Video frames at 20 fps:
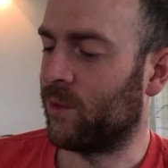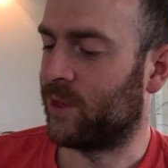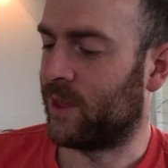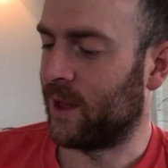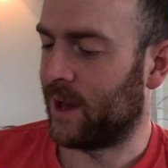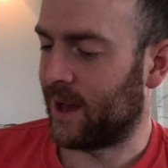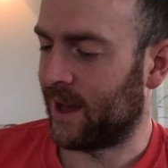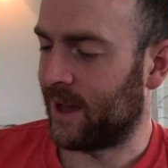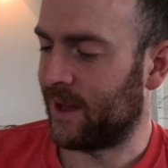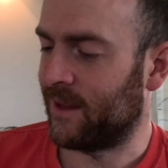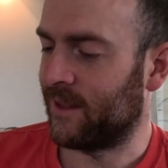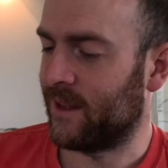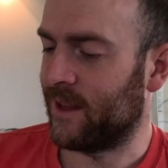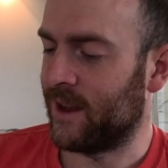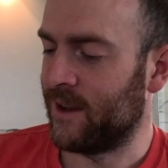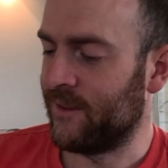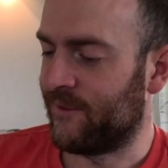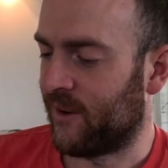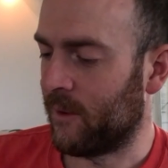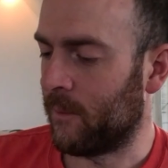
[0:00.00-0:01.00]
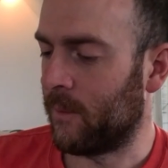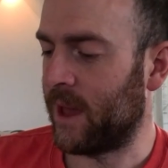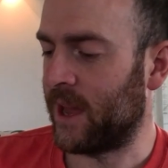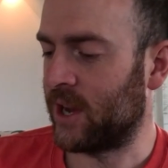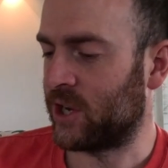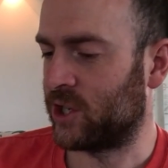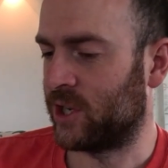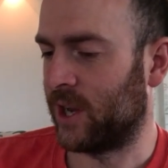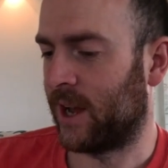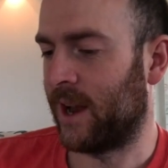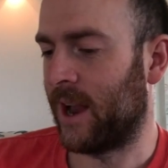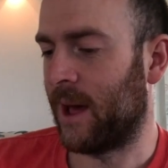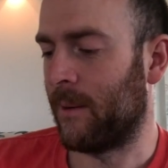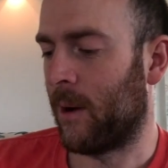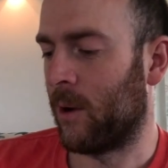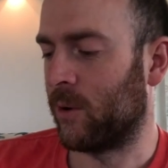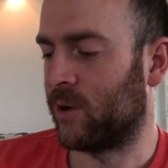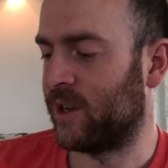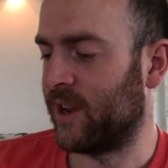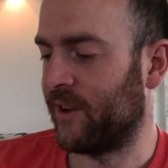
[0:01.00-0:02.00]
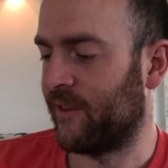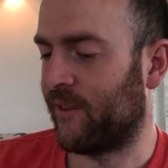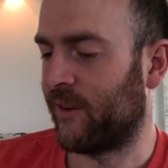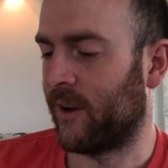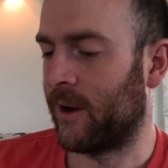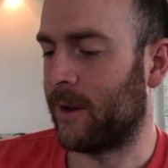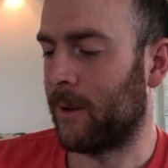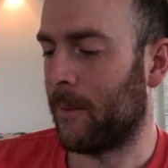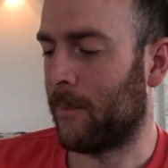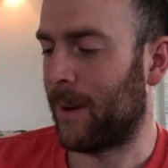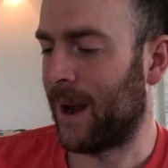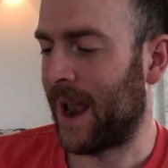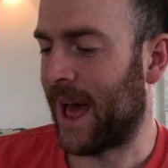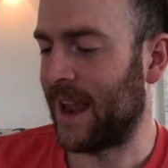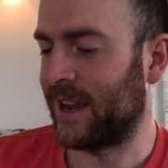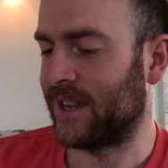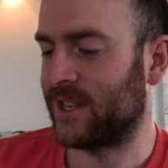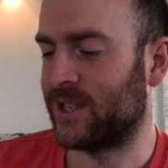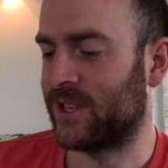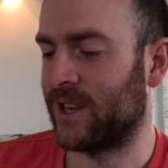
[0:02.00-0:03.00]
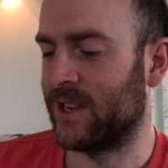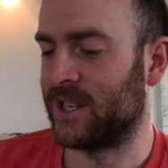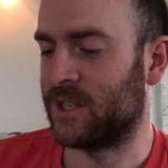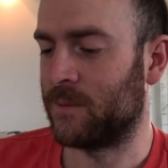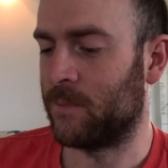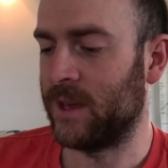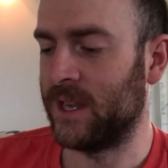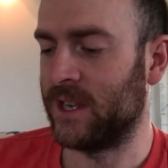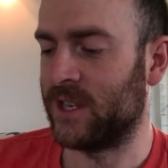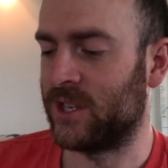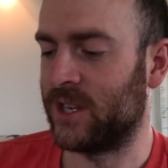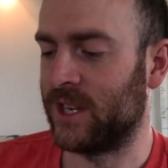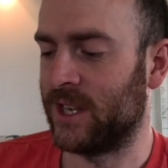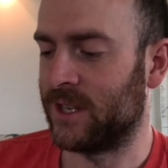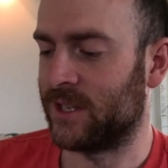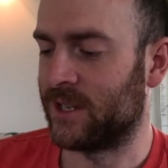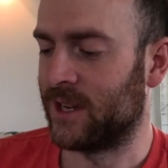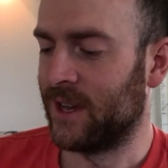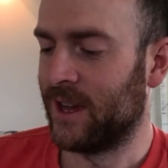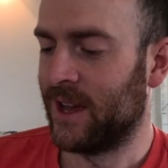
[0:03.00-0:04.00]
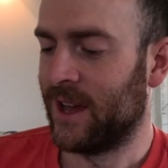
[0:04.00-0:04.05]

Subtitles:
the information about different plants and species,